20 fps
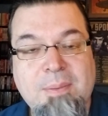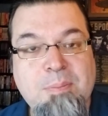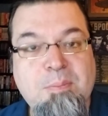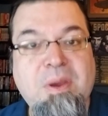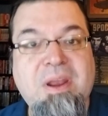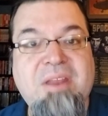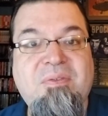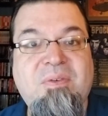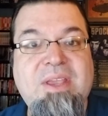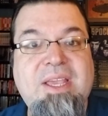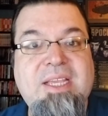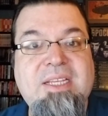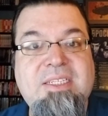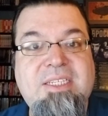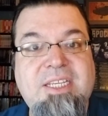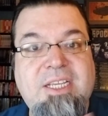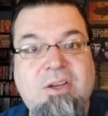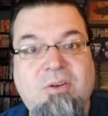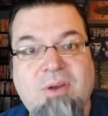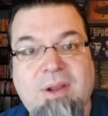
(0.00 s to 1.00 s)
But if we can
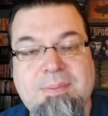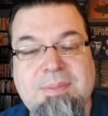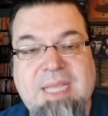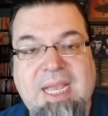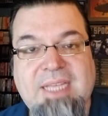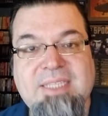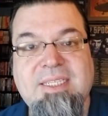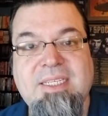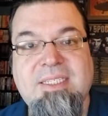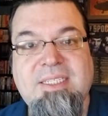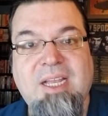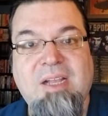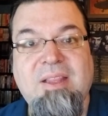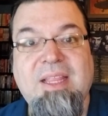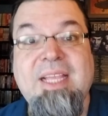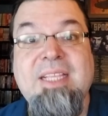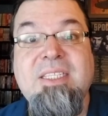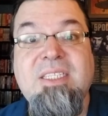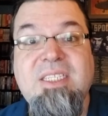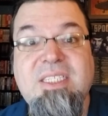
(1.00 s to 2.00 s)
decrypt SSL
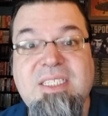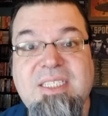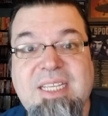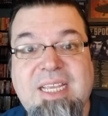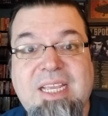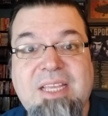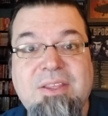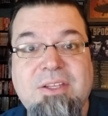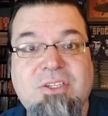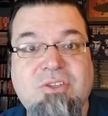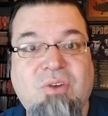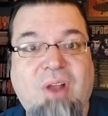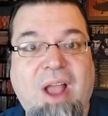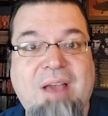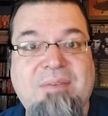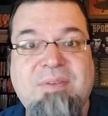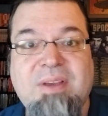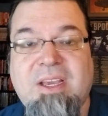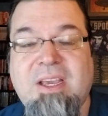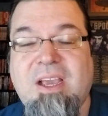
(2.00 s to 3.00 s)
and see the
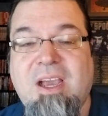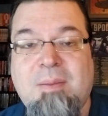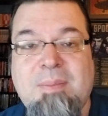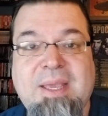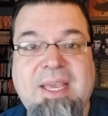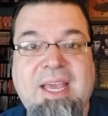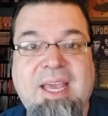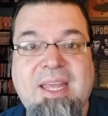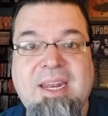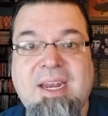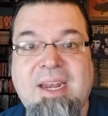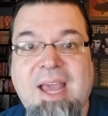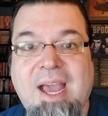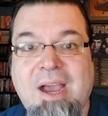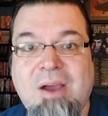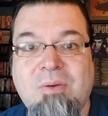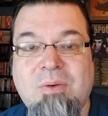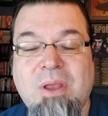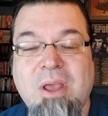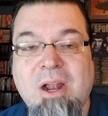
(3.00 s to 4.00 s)
traffic coming in and
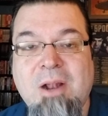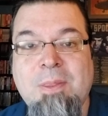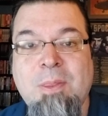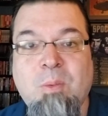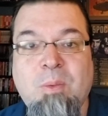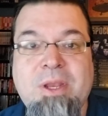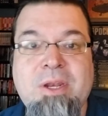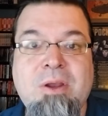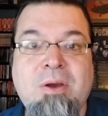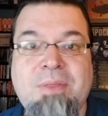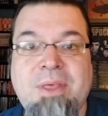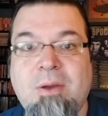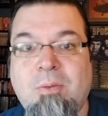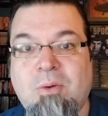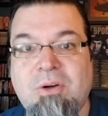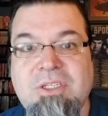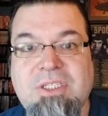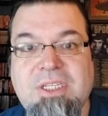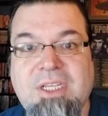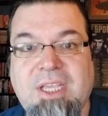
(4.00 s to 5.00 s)
out, we know that
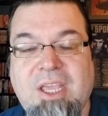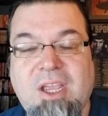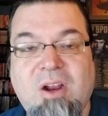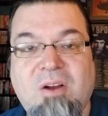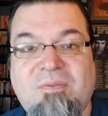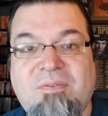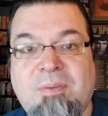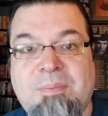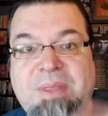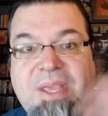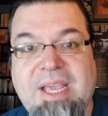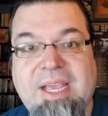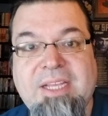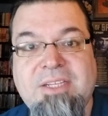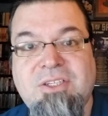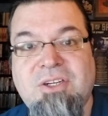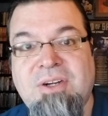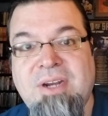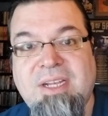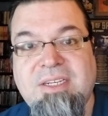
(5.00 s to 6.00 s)
we're secure from the
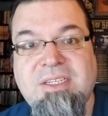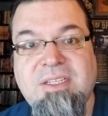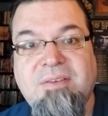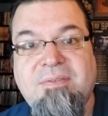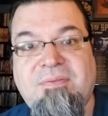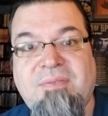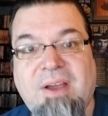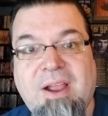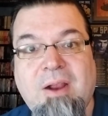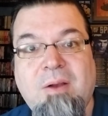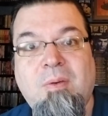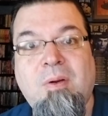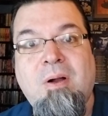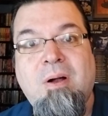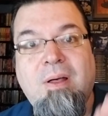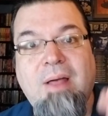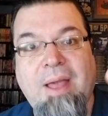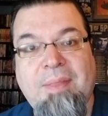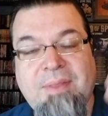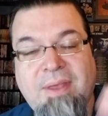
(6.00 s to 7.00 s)
internet to the
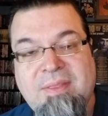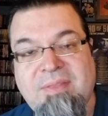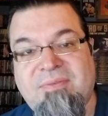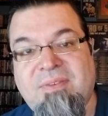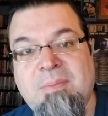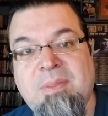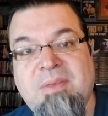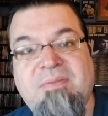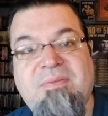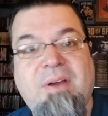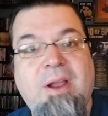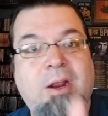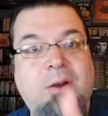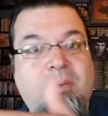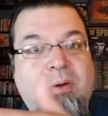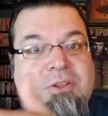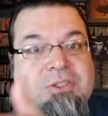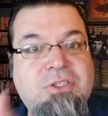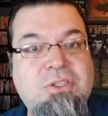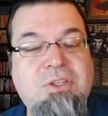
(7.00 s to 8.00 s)
firewall and then from the
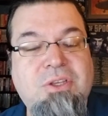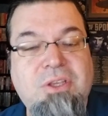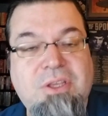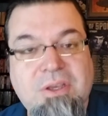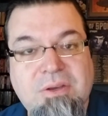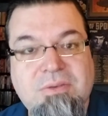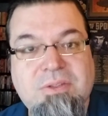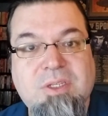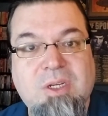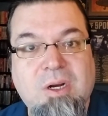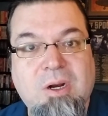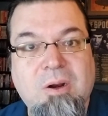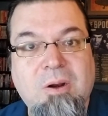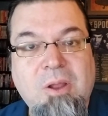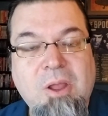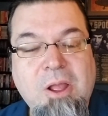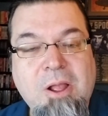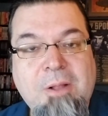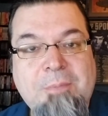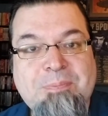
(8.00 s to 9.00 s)
firewall to the user
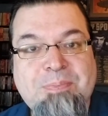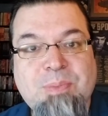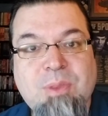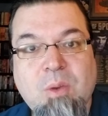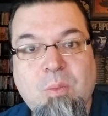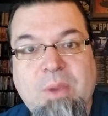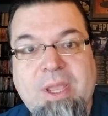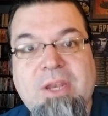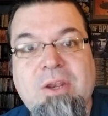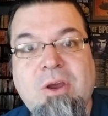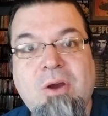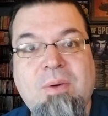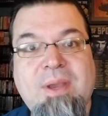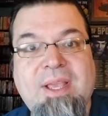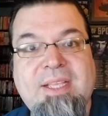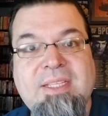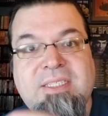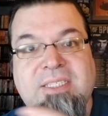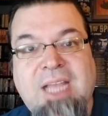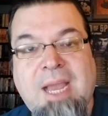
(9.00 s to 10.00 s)
we know it
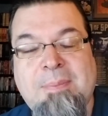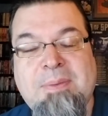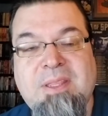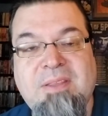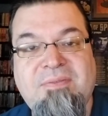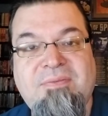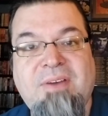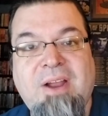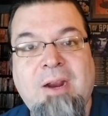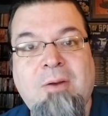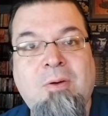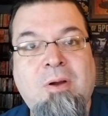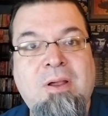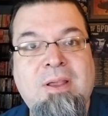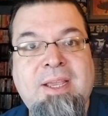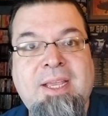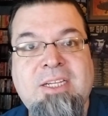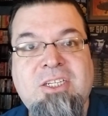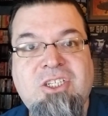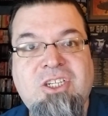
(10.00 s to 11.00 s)
can stop at the firewall
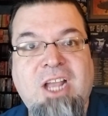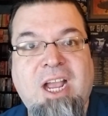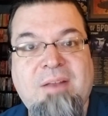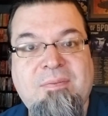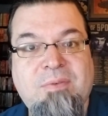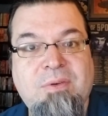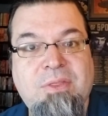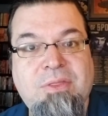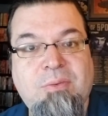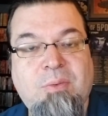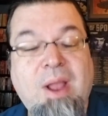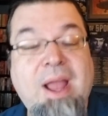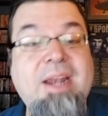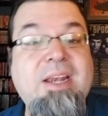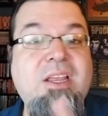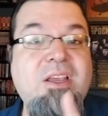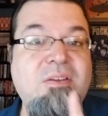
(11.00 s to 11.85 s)
and get checked for threat.